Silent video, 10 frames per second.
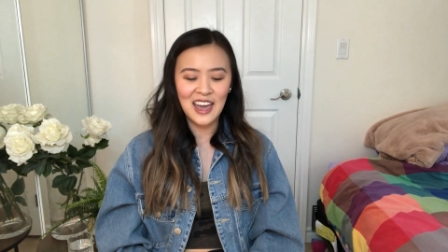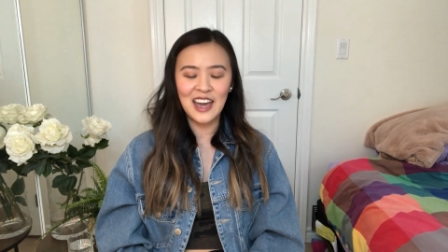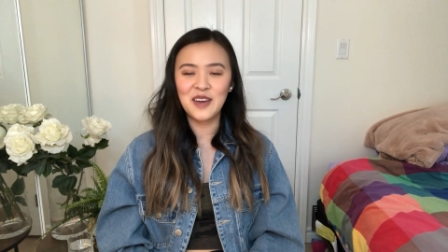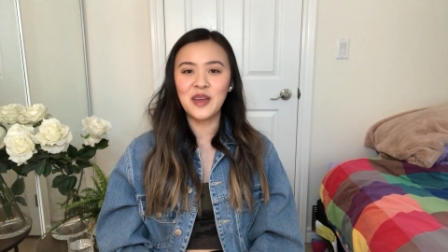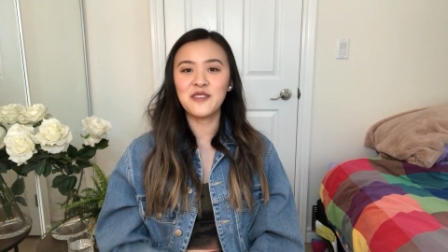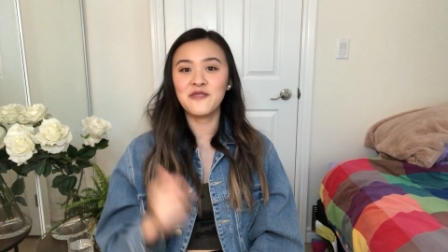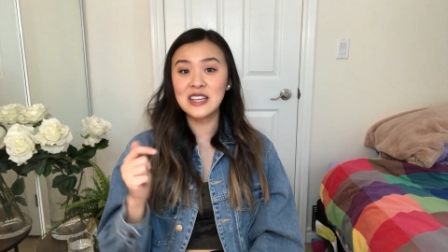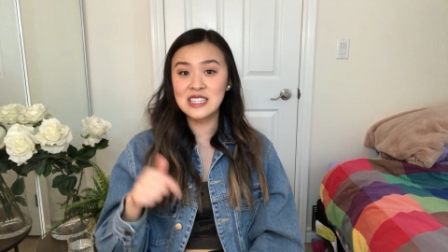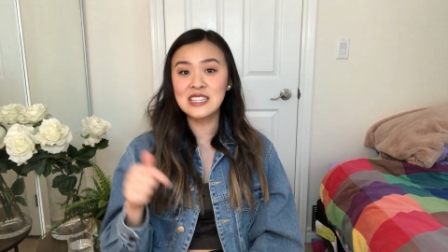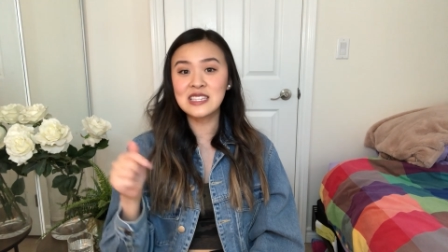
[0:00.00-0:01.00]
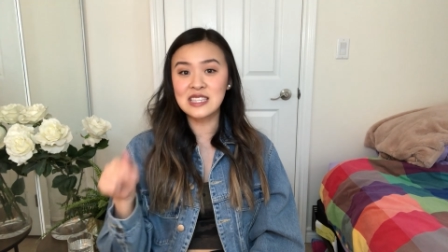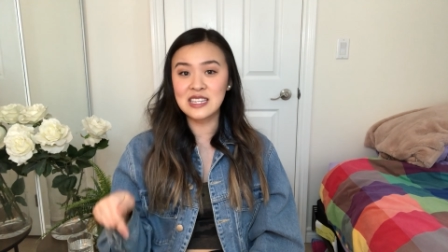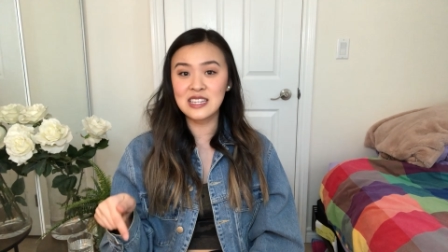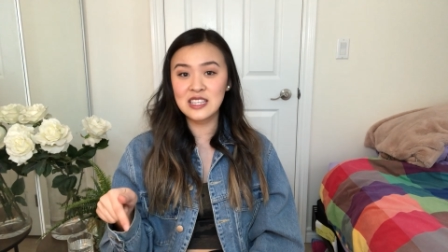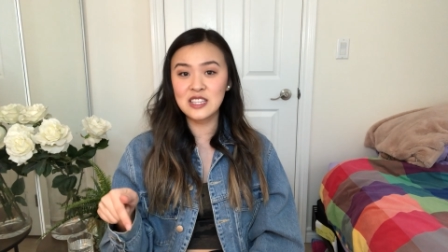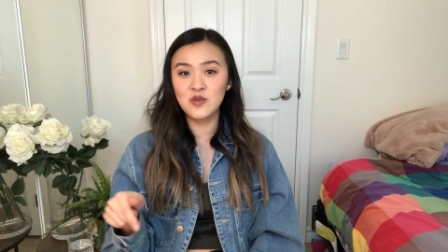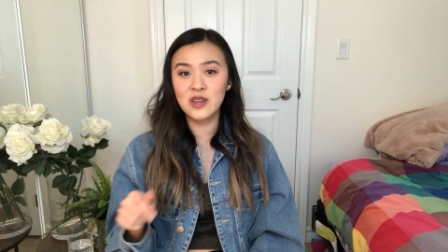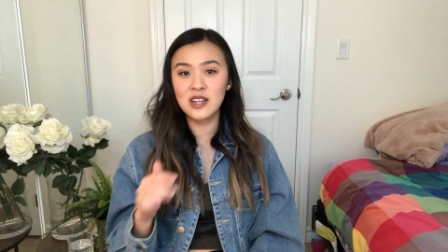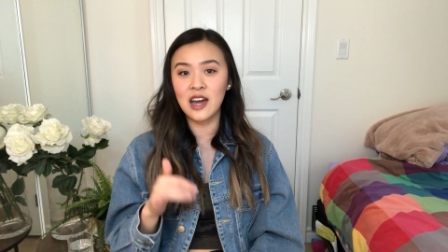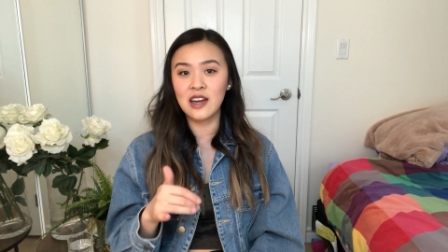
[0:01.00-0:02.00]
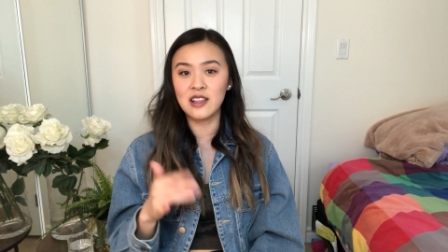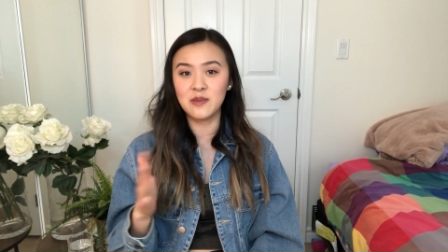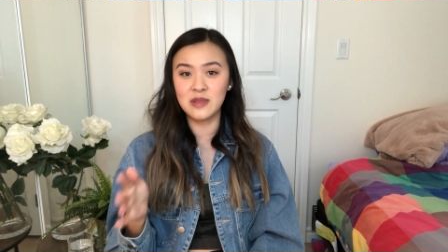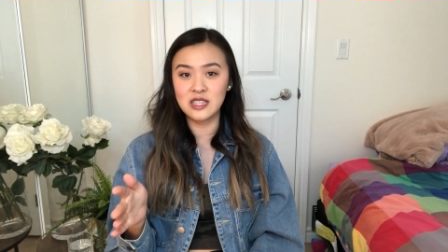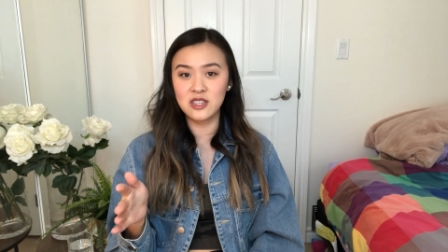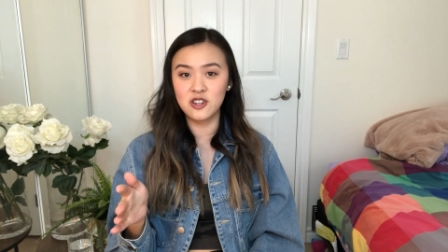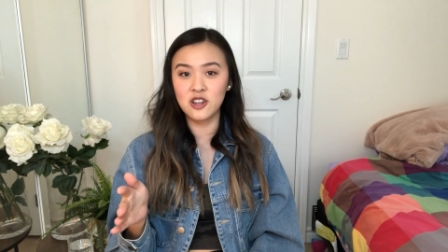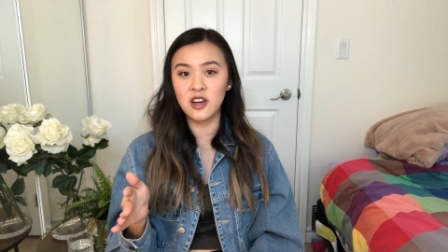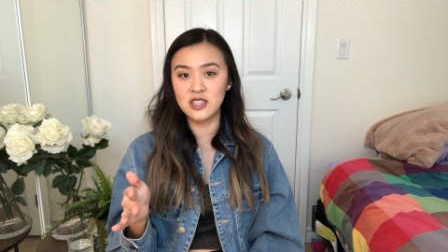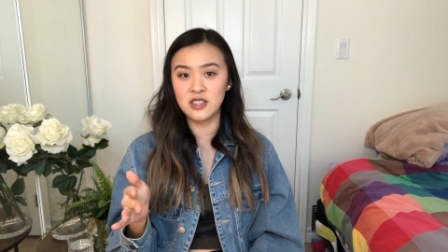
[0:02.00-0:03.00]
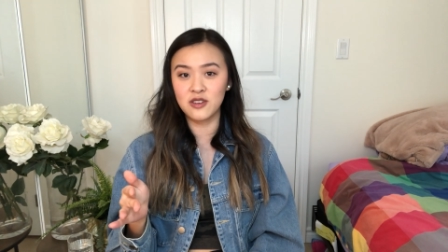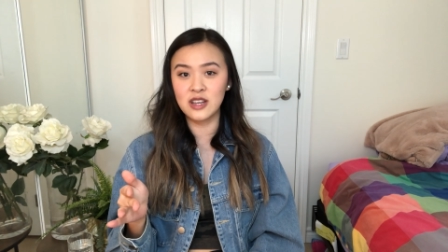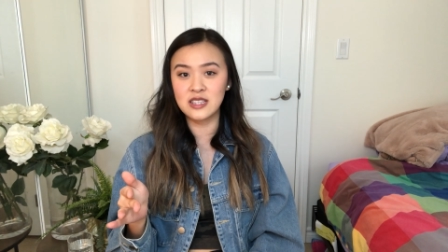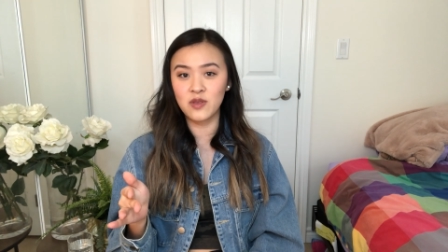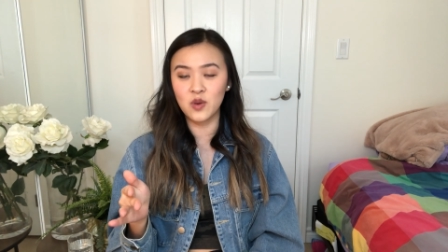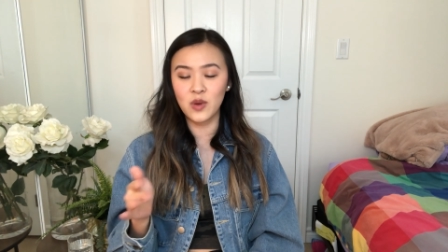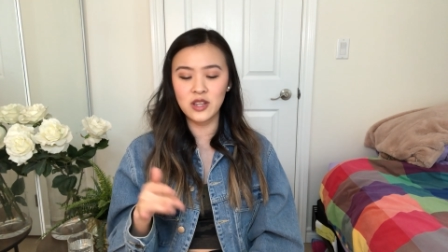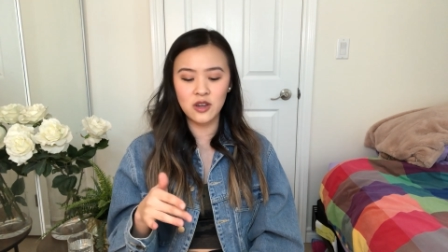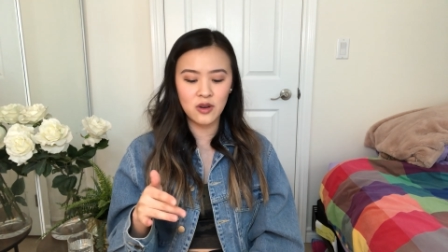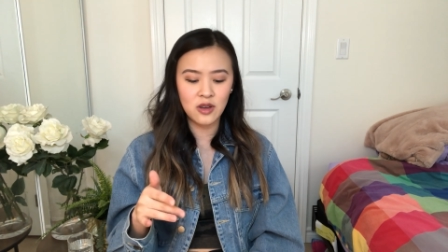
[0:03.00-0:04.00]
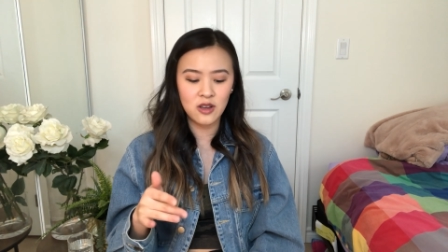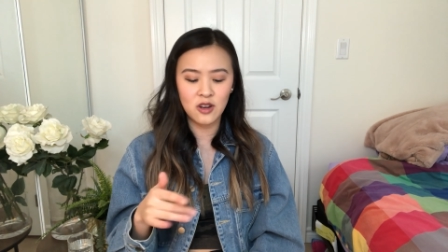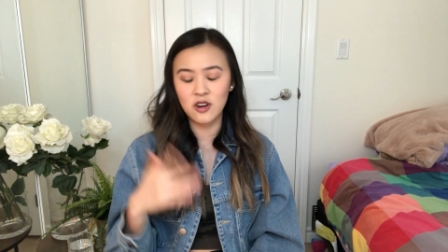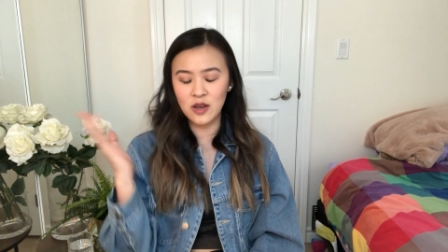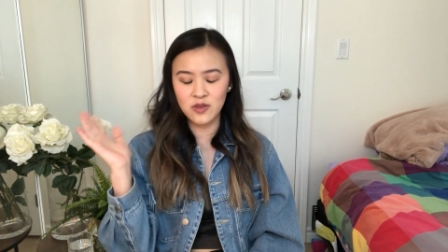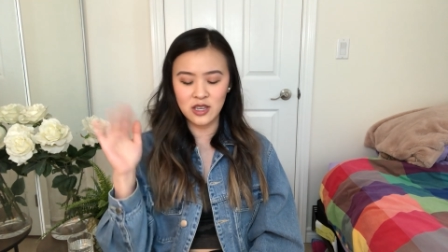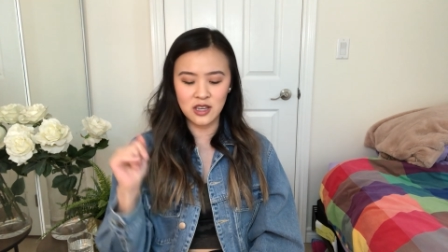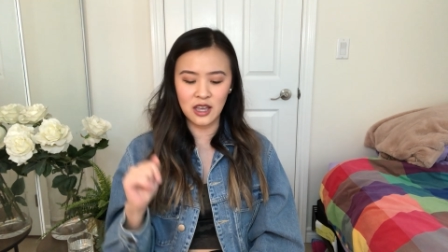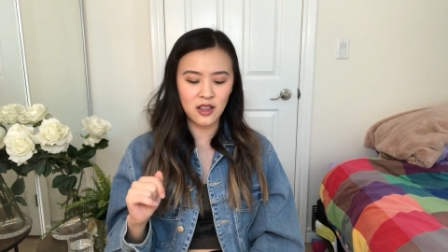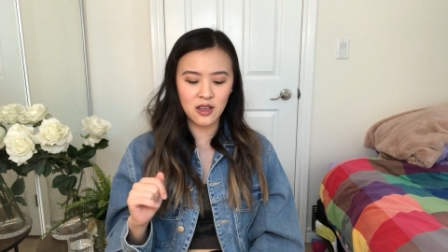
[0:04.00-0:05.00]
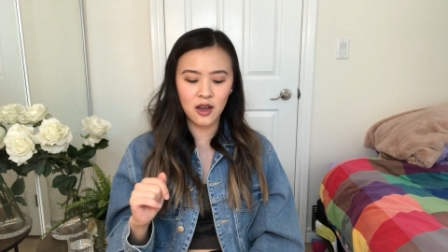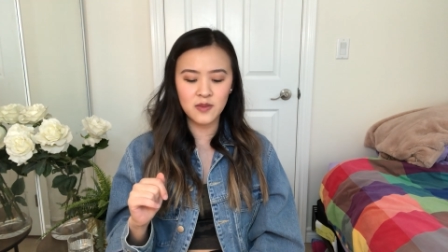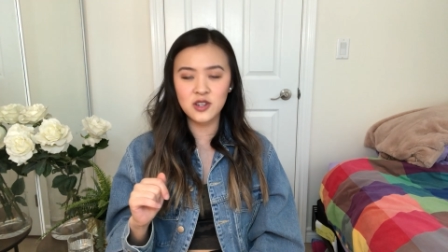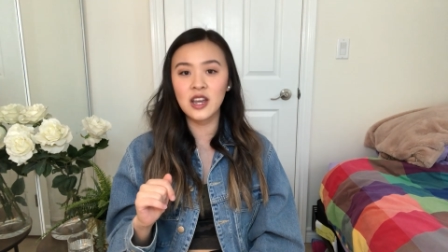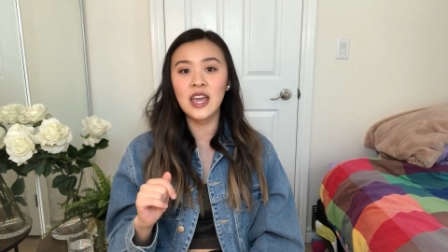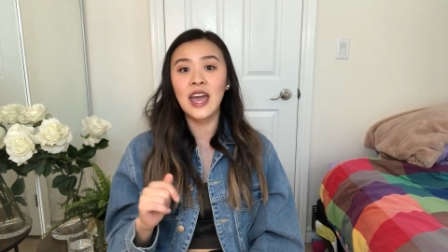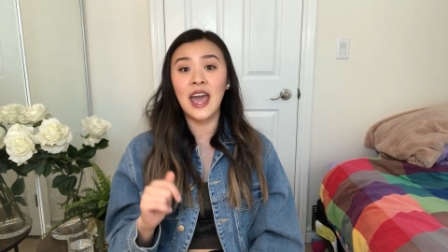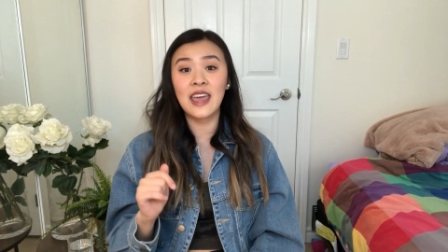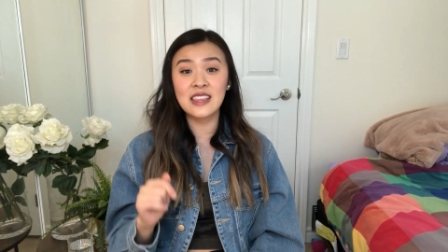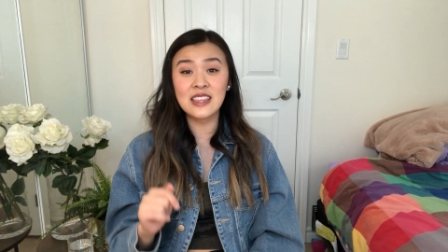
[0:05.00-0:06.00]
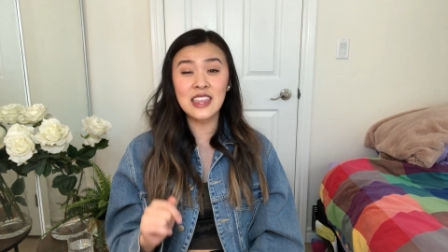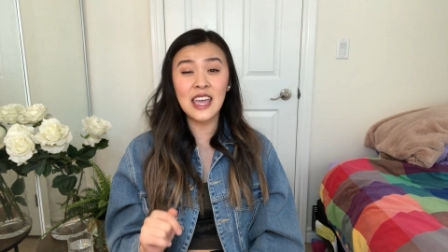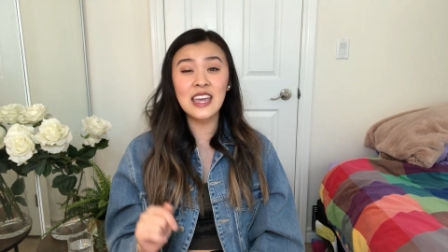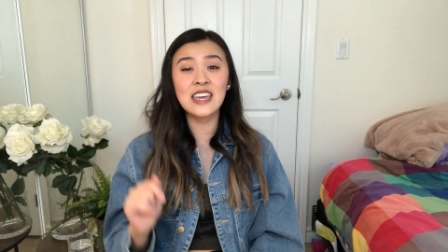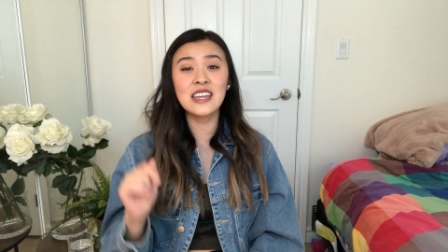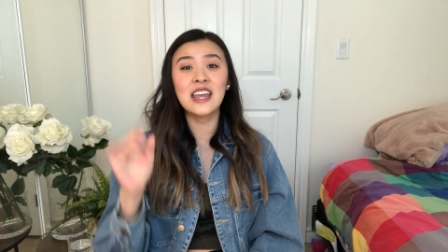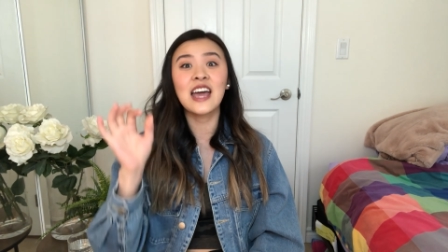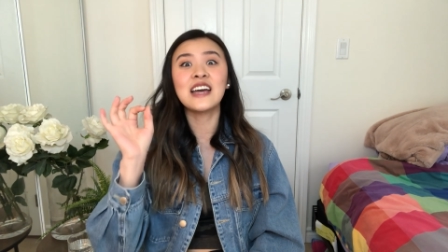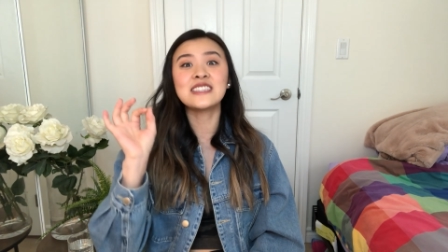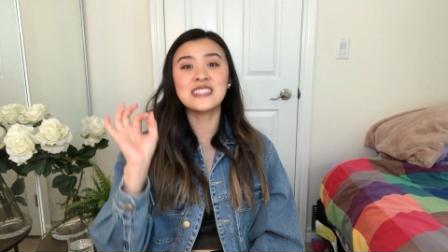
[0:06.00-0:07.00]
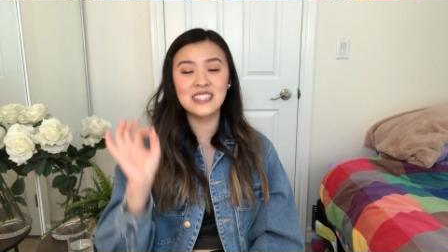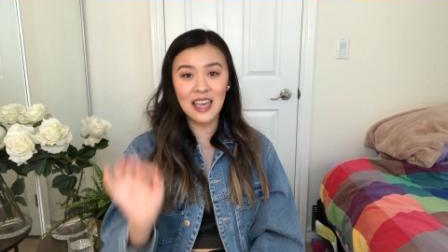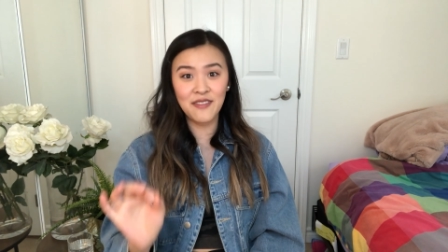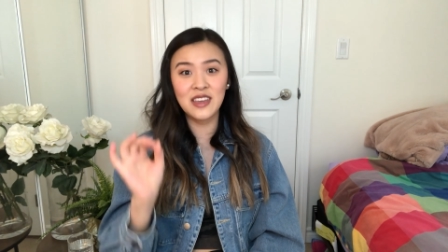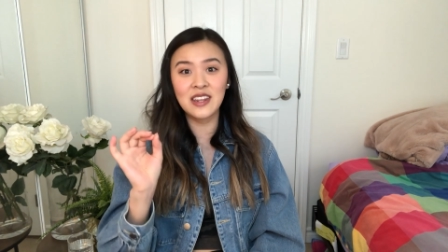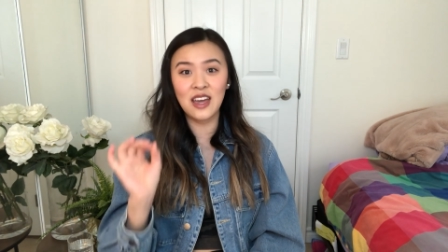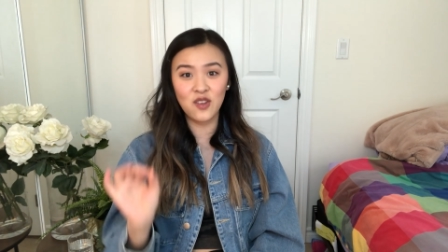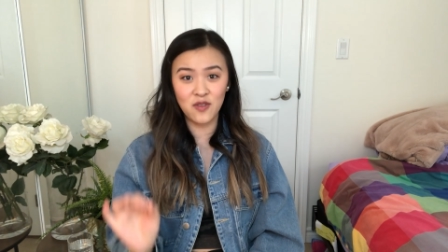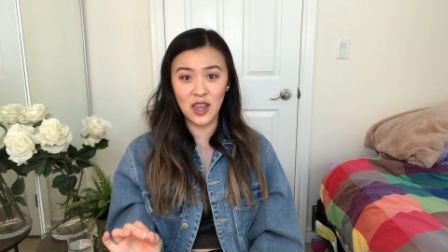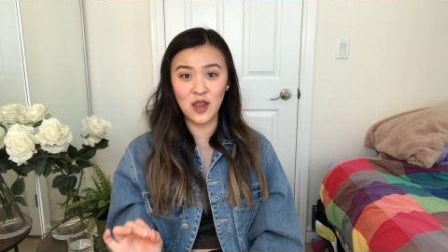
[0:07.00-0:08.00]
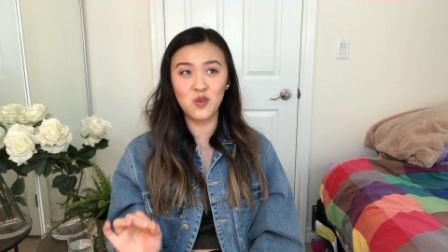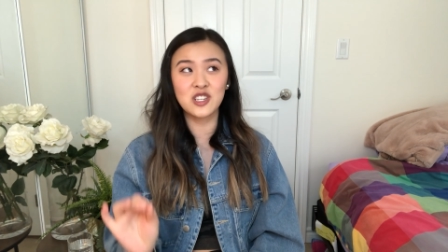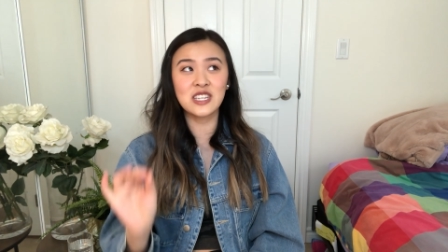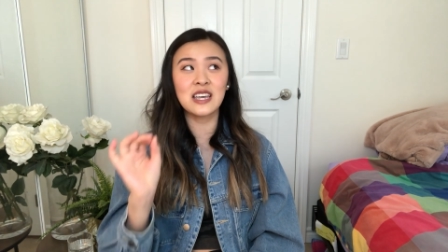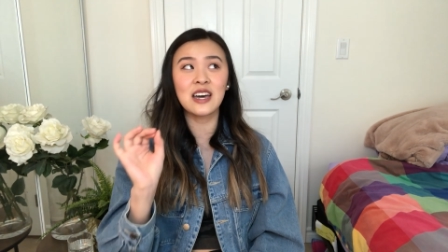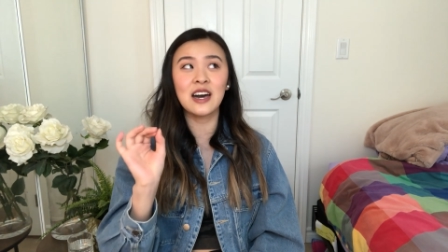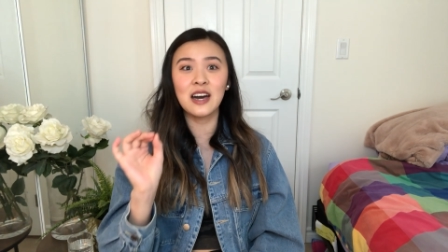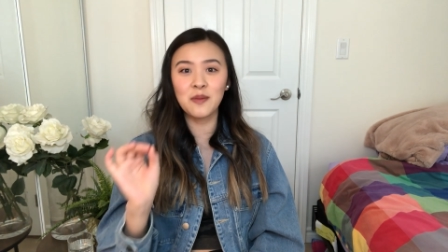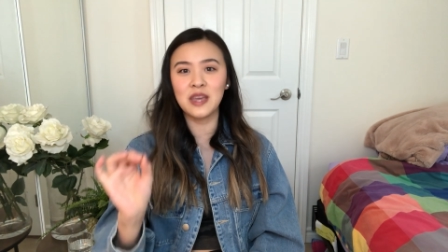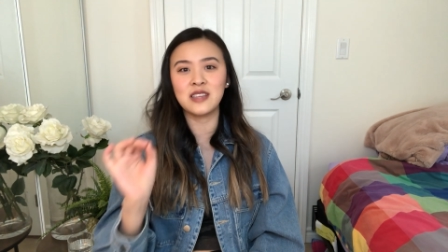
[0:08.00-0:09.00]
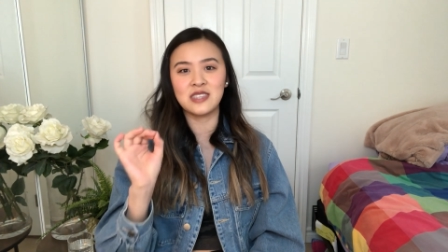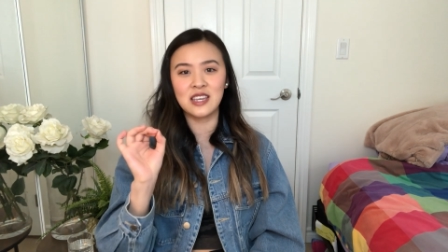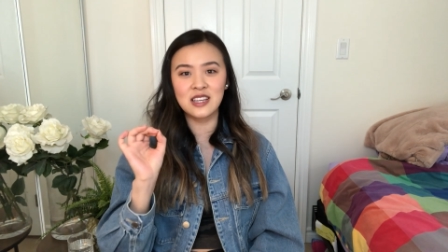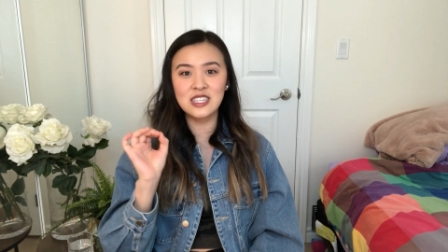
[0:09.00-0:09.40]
And Fessy is leading this one. Kyle and Melissa are tossing the crates out the window, or out the helicopter, and they hit 7 out of 9, which is amazing.